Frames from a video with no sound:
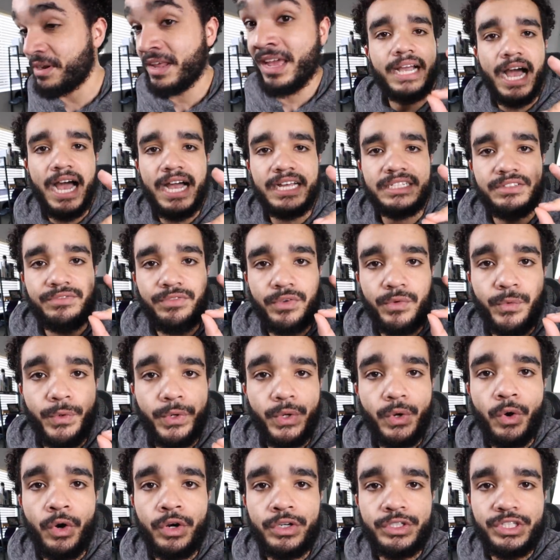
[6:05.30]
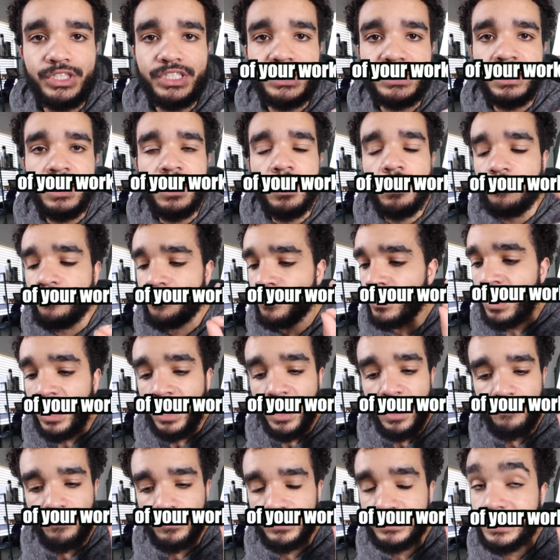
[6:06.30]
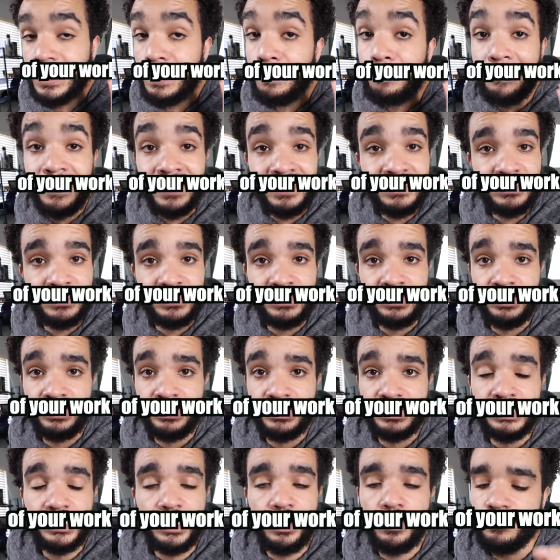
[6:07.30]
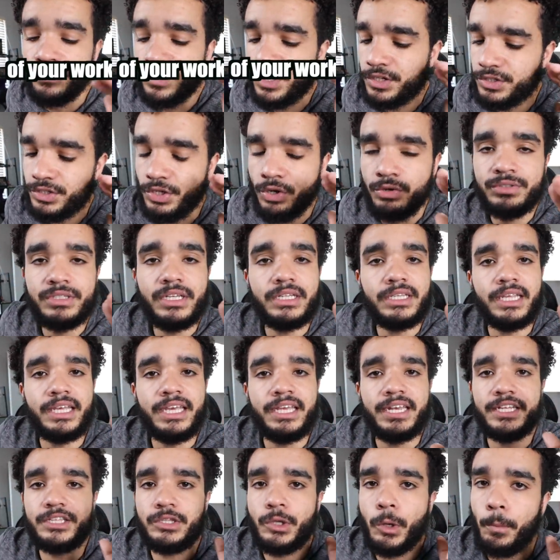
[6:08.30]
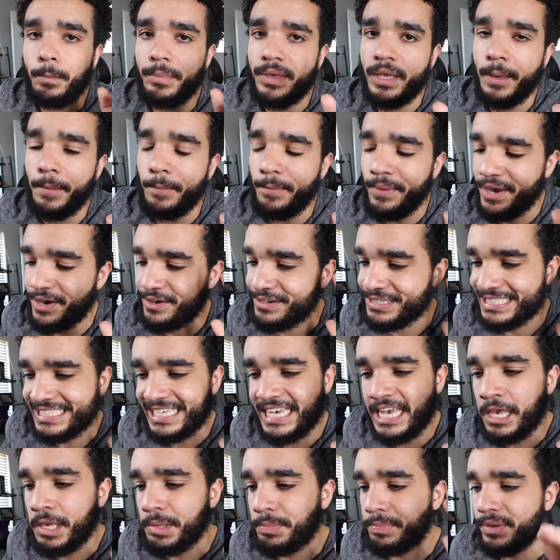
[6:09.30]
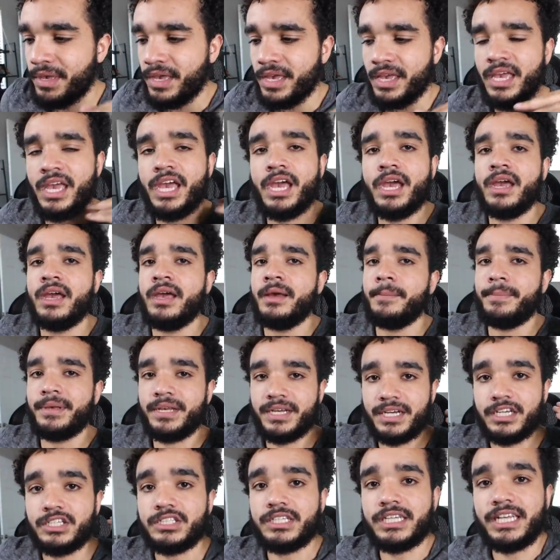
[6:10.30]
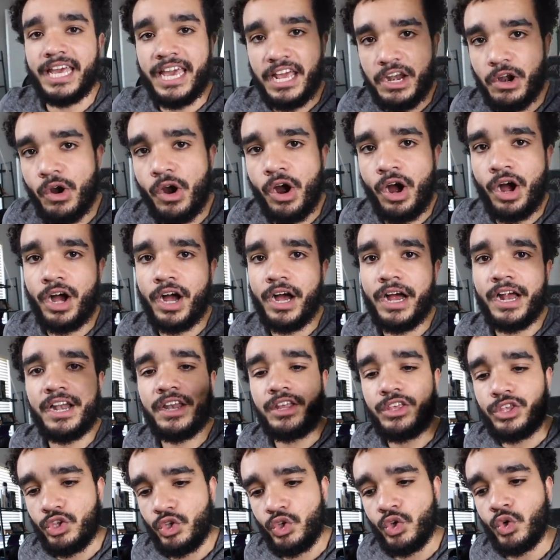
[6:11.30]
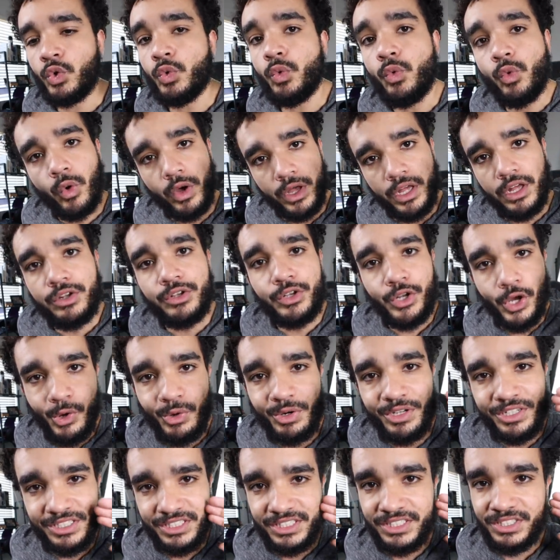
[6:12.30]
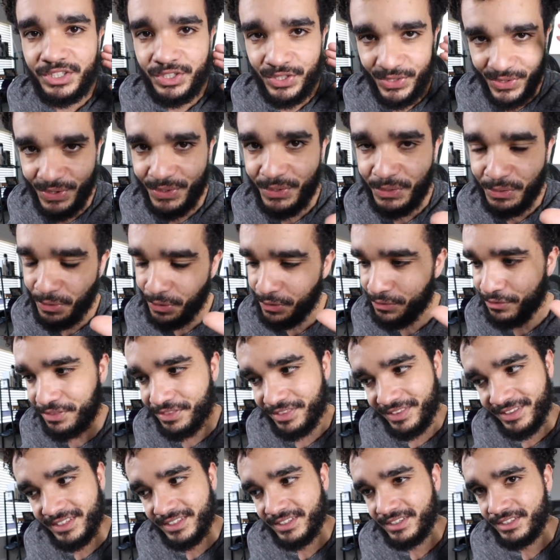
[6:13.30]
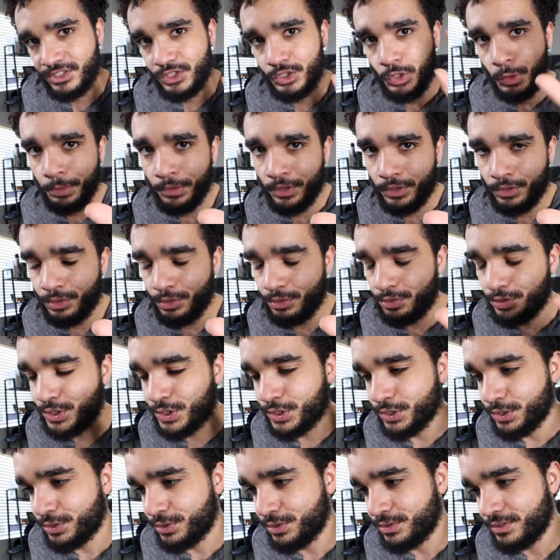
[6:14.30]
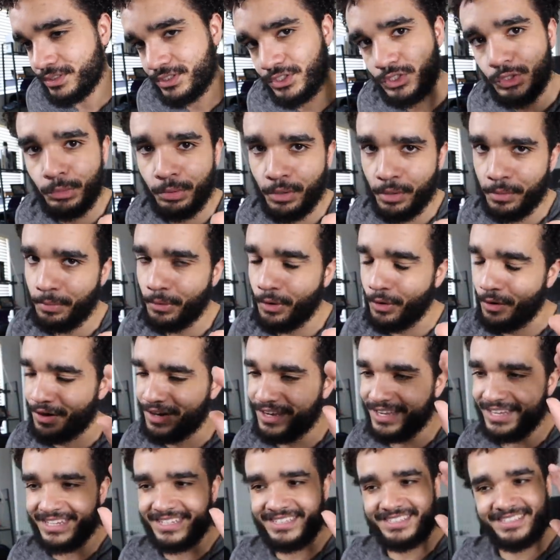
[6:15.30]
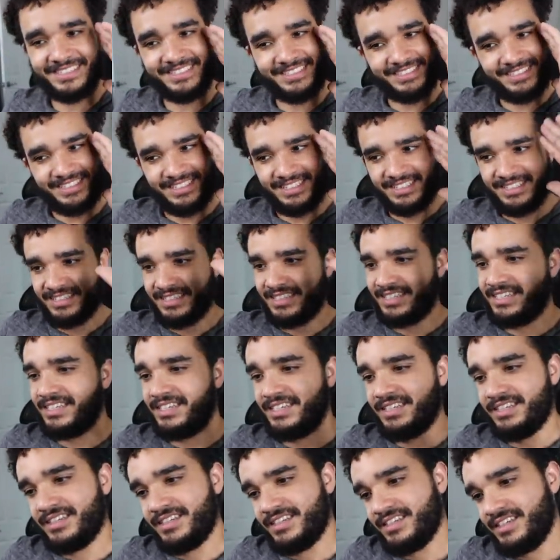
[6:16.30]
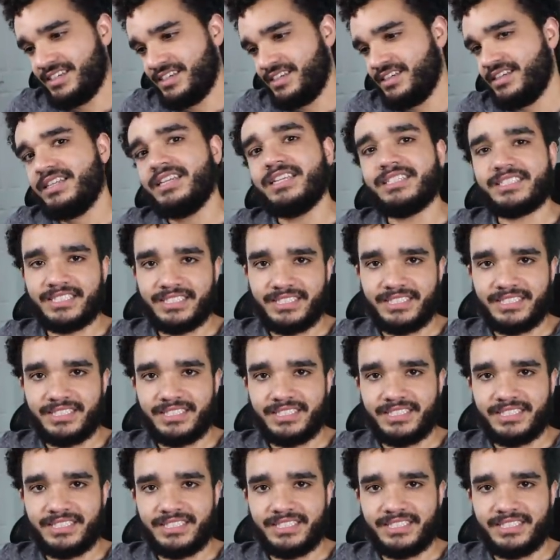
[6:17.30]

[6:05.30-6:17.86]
Guys, if you record yourself, if you take pictures of yourself, don't delete it, don't be embarrassed, keep it, because later on, you will notice your growth. Super crucial, super important. Let's